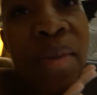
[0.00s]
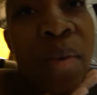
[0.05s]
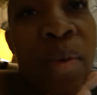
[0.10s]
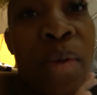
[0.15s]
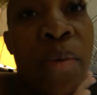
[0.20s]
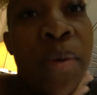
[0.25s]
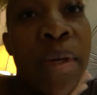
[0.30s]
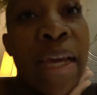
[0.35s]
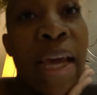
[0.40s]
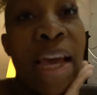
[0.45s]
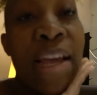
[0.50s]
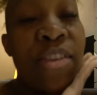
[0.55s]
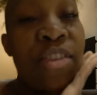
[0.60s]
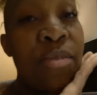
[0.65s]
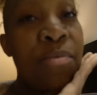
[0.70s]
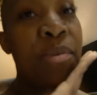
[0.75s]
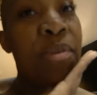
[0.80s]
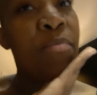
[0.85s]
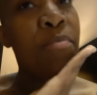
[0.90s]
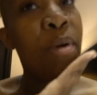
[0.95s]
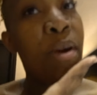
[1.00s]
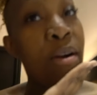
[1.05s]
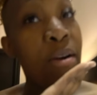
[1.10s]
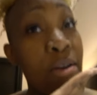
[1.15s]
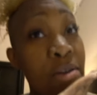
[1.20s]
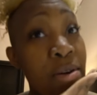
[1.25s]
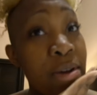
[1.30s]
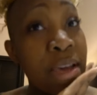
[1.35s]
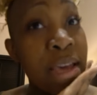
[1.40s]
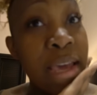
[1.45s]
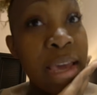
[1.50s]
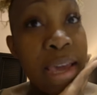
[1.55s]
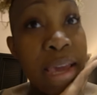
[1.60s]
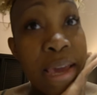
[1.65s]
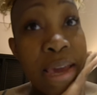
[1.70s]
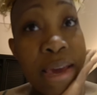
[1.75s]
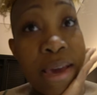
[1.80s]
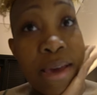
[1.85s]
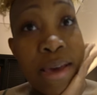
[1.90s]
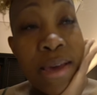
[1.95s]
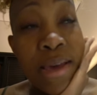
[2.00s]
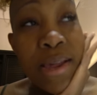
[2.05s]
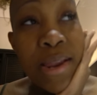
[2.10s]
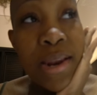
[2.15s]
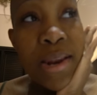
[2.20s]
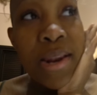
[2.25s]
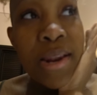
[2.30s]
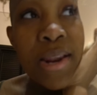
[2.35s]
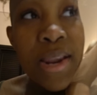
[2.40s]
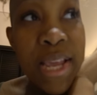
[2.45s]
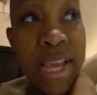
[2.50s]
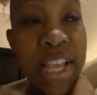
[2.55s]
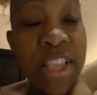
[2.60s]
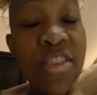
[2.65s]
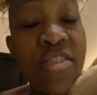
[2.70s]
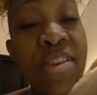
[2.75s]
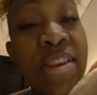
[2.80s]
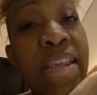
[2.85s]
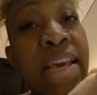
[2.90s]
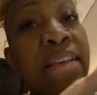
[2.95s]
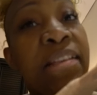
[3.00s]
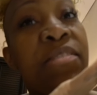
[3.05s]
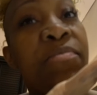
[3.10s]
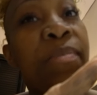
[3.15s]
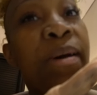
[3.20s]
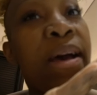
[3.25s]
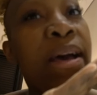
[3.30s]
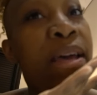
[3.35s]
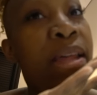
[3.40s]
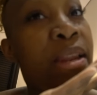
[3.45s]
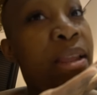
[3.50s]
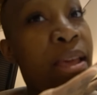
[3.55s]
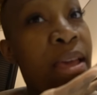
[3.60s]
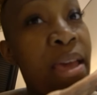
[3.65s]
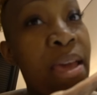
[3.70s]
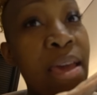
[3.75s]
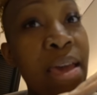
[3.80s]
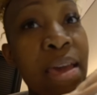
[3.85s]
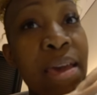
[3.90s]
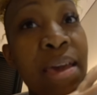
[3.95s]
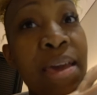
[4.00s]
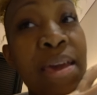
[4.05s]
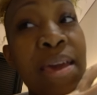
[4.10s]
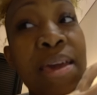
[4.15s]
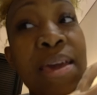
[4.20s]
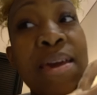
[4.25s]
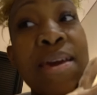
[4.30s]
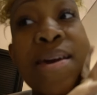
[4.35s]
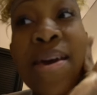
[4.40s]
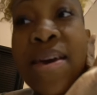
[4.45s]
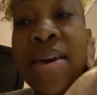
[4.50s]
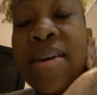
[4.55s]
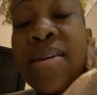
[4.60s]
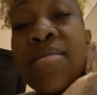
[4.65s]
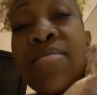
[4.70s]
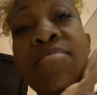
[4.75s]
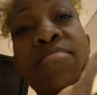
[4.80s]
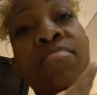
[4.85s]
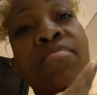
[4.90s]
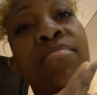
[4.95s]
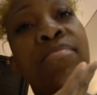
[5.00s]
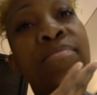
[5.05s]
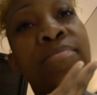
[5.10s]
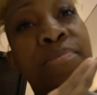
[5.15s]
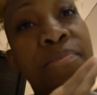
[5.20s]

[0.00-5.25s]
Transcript: we will catch up tomorrow and get to the next spot and